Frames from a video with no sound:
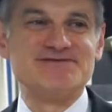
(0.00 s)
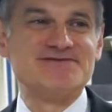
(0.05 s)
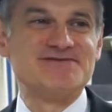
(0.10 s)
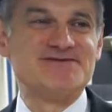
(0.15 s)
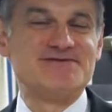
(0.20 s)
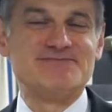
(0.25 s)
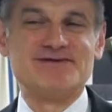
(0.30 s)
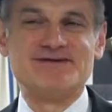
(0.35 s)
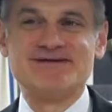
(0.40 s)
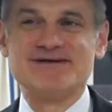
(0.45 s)

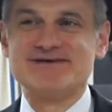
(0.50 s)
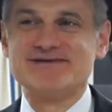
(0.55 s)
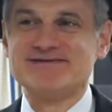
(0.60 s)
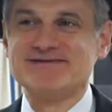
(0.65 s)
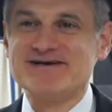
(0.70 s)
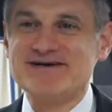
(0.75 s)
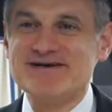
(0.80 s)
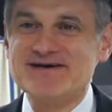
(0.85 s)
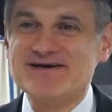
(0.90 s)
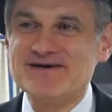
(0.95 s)
somebody else.
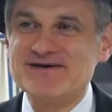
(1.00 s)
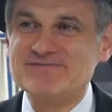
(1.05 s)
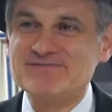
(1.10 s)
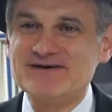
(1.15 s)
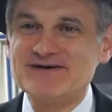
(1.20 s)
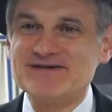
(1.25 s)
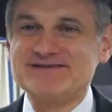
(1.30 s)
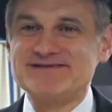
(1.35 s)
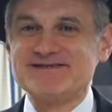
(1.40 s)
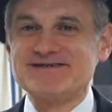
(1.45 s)

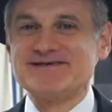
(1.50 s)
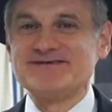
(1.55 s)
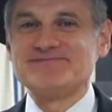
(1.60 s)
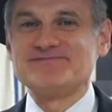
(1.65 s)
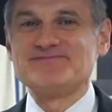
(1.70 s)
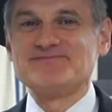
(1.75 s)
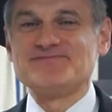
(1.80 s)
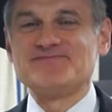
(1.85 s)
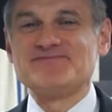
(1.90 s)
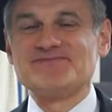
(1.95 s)
But
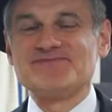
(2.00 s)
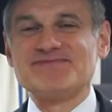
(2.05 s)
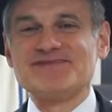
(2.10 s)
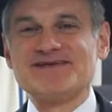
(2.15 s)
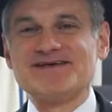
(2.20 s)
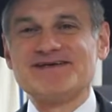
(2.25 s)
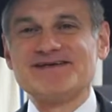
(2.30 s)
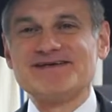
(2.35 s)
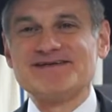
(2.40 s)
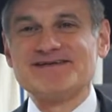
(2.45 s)

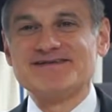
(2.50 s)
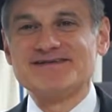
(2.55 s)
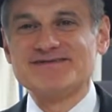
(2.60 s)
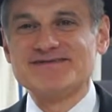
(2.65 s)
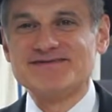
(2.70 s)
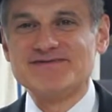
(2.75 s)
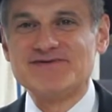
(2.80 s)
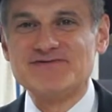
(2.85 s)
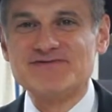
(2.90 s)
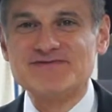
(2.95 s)

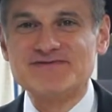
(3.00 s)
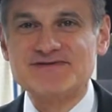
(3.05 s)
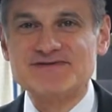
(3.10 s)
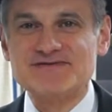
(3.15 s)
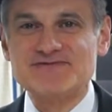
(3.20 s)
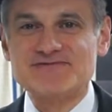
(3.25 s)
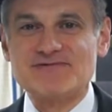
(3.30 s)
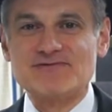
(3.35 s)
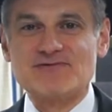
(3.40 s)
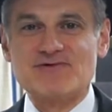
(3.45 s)
so
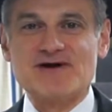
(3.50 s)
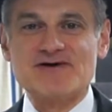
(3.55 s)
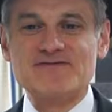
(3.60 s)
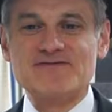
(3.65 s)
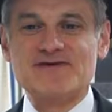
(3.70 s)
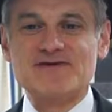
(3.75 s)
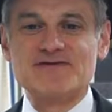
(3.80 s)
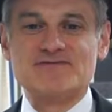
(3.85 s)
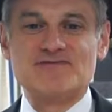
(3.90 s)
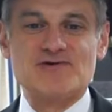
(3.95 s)
Rabbi
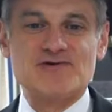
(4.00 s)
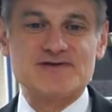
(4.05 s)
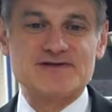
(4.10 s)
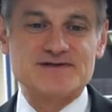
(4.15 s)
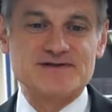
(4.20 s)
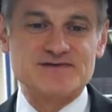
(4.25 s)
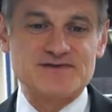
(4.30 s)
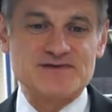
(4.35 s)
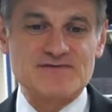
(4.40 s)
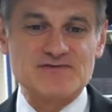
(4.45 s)
Weinfeld walks.
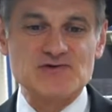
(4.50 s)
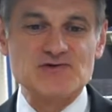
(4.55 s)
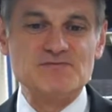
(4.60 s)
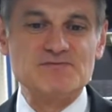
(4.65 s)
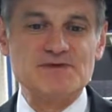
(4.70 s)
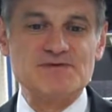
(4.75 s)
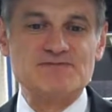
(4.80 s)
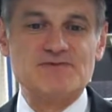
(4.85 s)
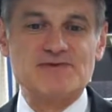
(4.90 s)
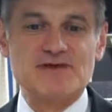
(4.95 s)
So you have two
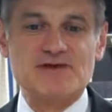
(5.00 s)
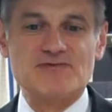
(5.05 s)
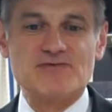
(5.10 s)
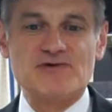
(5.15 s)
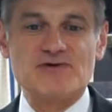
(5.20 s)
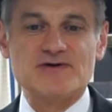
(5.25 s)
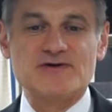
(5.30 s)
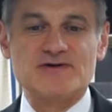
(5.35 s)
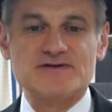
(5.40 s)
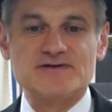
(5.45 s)
people that are
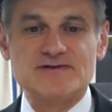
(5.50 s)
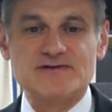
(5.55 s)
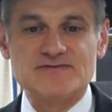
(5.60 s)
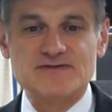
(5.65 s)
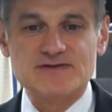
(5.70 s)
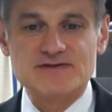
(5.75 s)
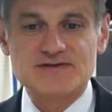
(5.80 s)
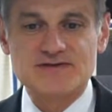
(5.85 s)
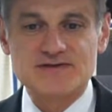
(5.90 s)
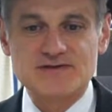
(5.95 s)
walking on the
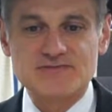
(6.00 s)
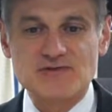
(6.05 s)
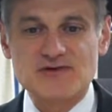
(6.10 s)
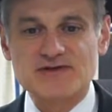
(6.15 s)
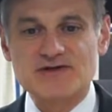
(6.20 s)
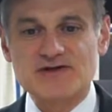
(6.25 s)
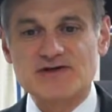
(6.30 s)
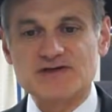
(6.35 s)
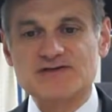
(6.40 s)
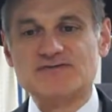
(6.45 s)
street. So the
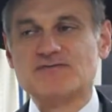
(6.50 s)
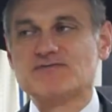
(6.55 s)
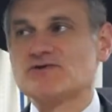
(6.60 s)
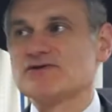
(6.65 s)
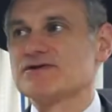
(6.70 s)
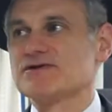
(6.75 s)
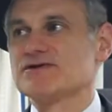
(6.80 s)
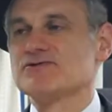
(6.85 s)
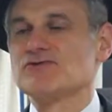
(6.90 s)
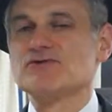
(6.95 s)
most cautious
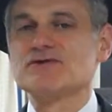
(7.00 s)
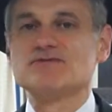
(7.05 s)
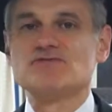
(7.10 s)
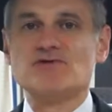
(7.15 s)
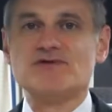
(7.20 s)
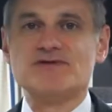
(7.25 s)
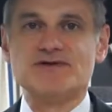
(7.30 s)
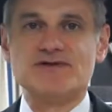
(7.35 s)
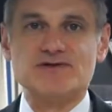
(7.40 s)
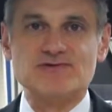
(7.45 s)
person always
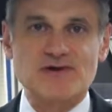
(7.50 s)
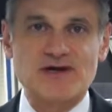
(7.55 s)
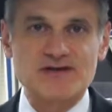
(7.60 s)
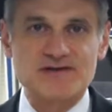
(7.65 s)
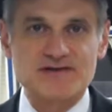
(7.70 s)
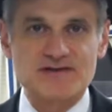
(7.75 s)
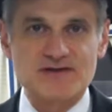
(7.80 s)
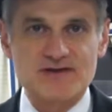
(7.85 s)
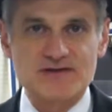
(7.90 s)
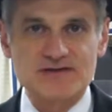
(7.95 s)
walks on the
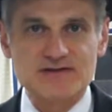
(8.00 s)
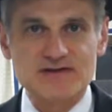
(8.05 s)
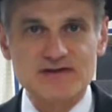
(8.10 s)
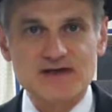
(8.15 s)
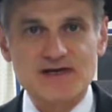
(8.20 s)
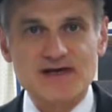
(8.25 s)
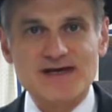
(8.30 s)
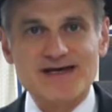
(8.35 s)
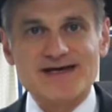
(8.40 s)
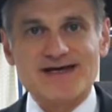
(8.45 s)
right side,
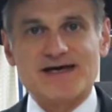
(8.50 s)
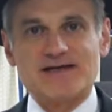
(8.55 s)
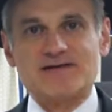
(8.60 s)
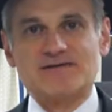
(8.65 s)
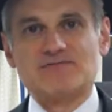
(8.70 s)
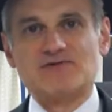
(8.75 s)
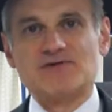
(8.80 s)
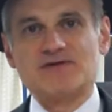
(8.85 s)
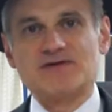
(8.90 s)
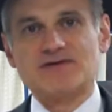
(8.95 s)
and
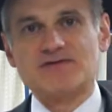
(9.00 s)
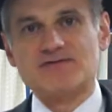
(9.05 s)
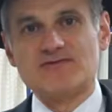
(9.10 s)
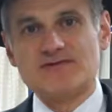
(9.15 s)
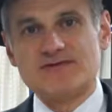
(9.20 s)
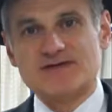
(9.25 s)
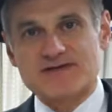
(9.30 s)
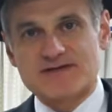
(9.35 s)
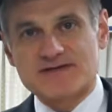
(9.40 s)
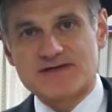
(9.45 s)
the person
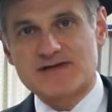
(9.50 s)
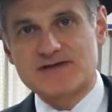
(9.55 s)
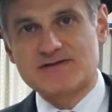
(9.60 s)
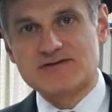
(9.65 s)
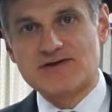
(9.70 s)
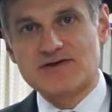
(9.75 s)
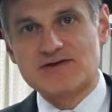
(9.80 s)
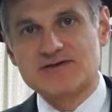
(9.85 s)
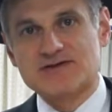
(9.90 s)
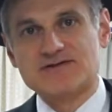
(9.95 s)
who's
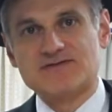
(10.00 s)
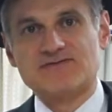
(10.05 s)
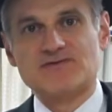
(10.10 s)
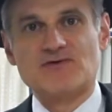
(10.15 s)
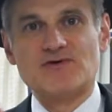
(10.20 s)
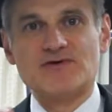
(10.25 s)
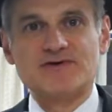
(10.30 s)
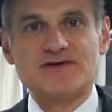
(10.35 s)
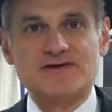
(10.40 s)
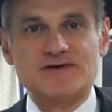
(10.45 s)
second cautious
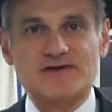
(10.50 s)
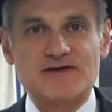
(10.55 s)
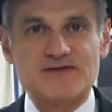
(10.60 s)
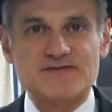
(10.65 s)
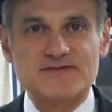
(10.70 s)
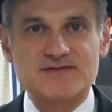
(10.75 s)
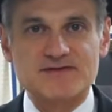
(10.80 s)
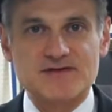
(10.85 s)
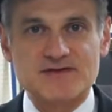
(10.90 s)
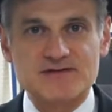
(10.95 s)
works on the
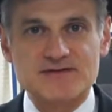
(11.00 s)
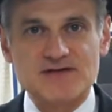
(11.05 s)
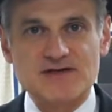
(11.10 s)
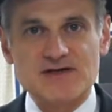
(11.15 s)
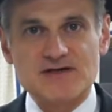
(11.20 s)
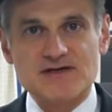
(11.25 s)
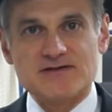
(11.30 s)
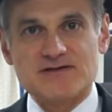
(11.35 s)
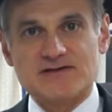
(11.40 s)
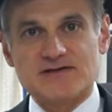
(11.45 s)
left side.
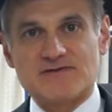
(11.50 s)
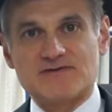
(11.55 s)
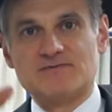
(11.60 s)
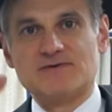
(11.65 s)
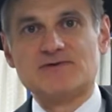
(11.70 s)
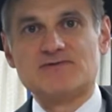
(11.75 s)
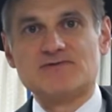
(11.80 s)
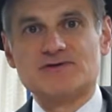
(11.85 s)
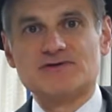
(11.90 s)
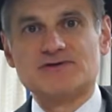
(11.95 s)
So you have the
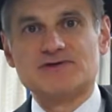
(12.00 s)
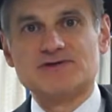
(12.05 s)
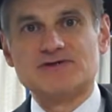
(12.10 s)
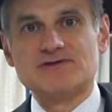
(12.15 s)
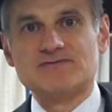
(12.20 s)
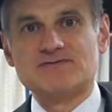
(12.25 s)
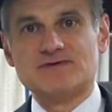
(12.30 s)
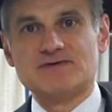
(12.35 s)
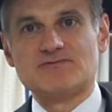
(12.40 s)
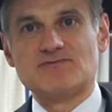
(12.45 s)
big Rosh
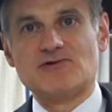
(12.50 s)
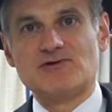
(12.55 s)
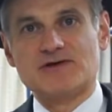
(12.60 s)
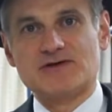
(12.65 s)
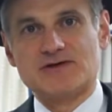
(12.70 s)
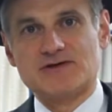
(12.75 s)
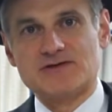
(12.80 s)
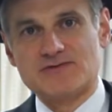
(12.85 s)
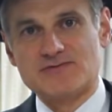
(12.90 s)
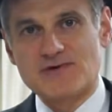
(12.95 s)
Hashiva
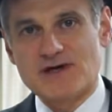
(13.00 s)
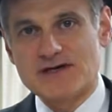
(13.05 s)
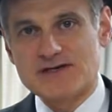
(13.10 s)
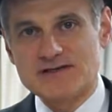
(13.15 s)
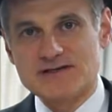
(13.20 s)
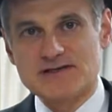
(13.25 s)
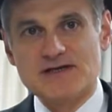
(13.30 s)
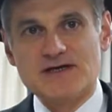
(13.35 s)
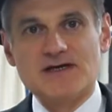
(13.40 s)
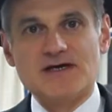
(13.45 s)
walking on the
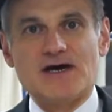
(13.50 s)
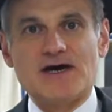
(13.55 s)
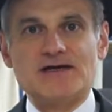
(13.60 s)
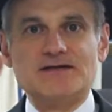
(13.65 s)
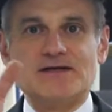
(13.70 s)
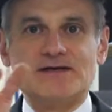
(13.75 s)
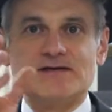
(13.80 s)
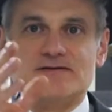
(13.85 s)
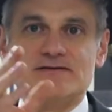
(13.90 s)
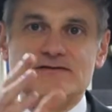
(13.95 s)
right, and
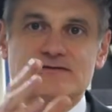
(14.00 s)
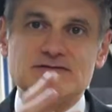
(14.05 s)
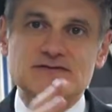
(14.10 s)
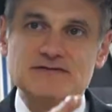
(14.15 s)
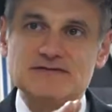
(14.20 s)
then